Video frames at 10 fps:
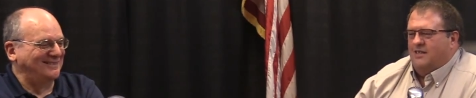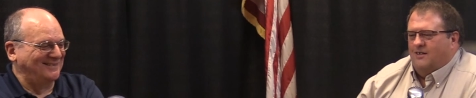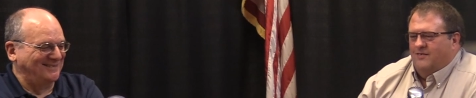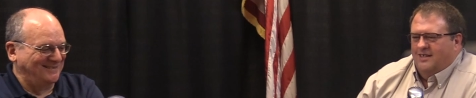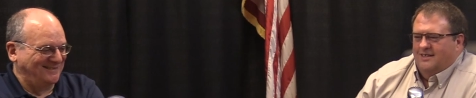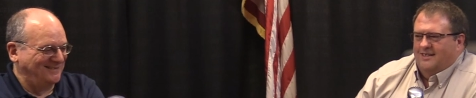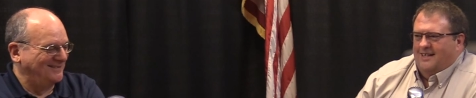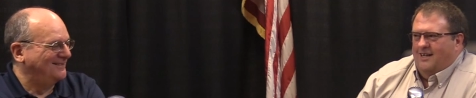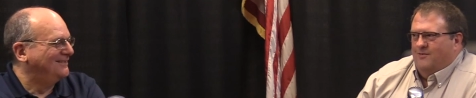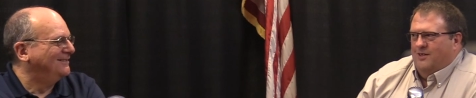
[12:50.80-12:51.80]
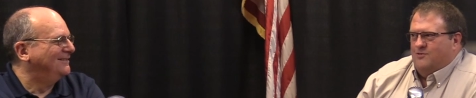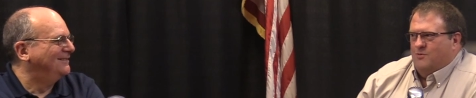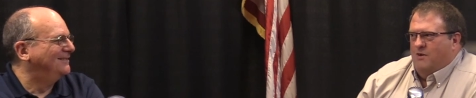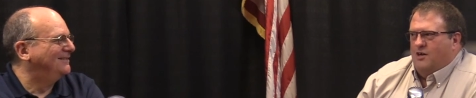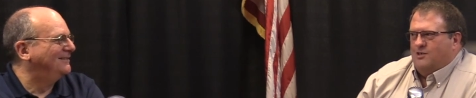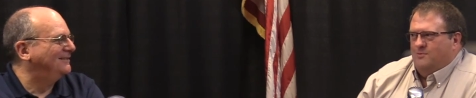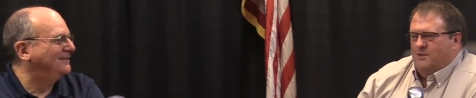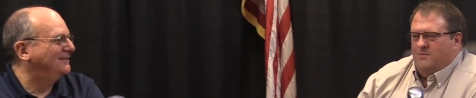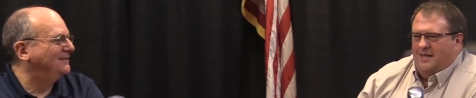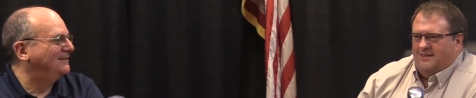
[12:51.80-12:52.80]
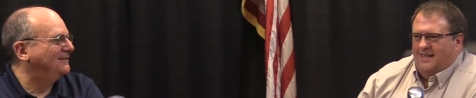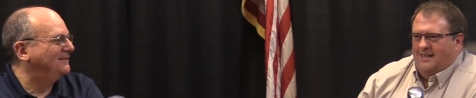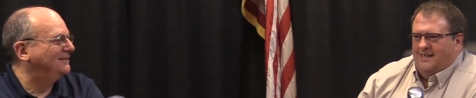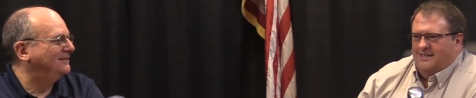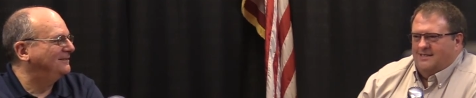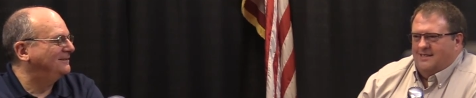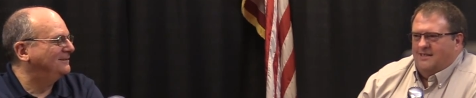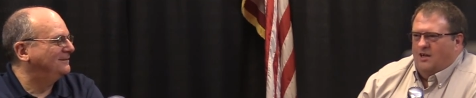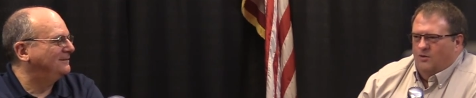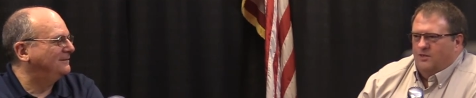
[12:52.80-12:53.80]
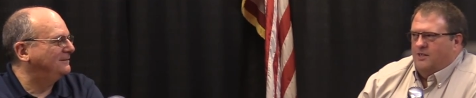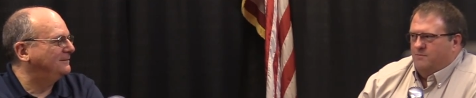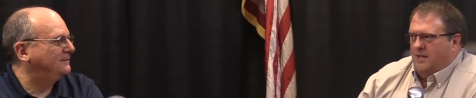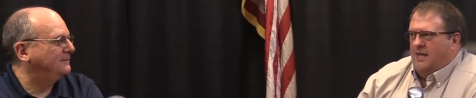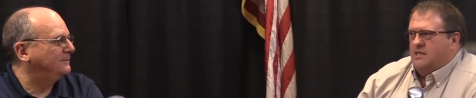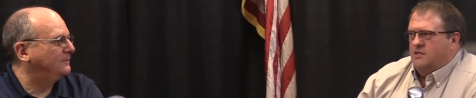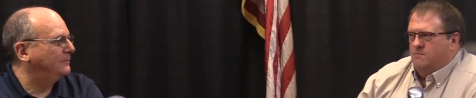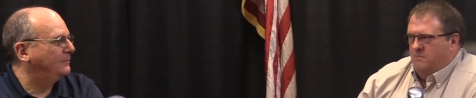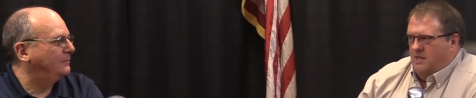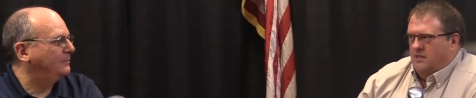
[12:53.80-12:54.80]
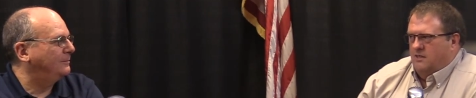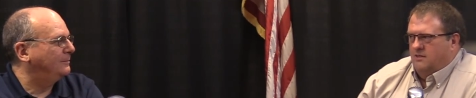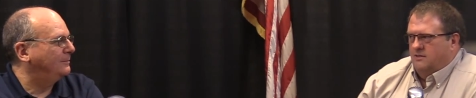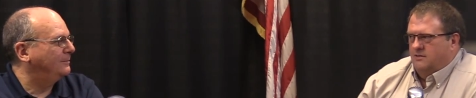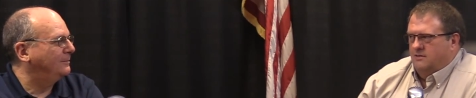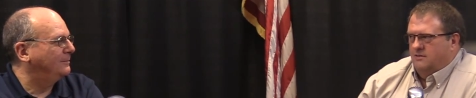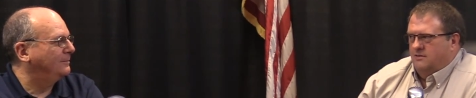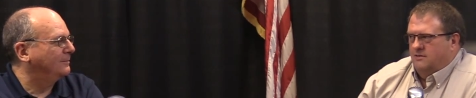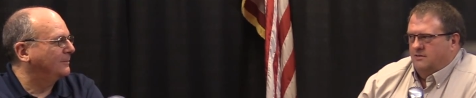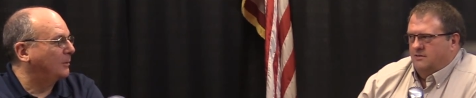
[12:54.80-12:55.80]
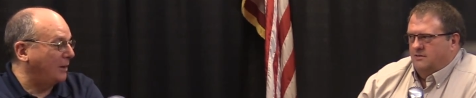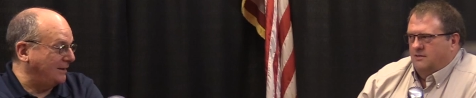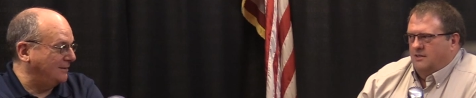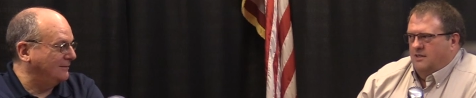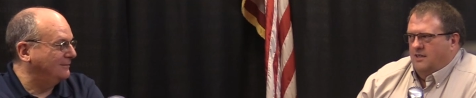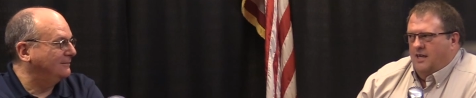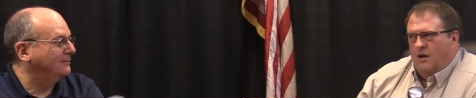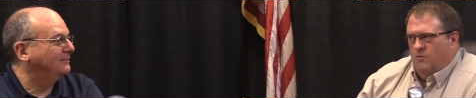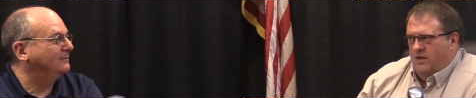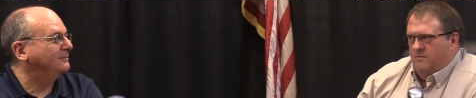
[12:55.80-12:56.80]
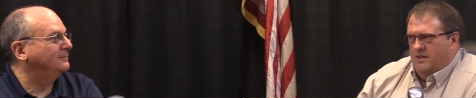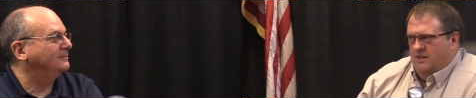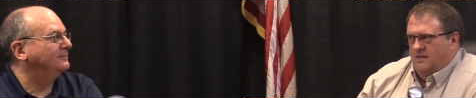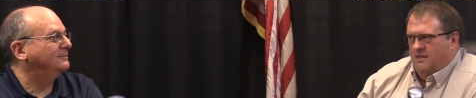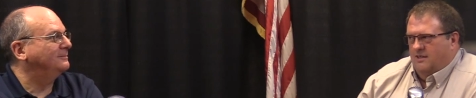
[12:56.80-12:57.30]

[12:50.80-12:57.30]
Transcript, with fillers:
Speaker 1: serve. Now, what's remarkable about that is that only applies to men. Right not women.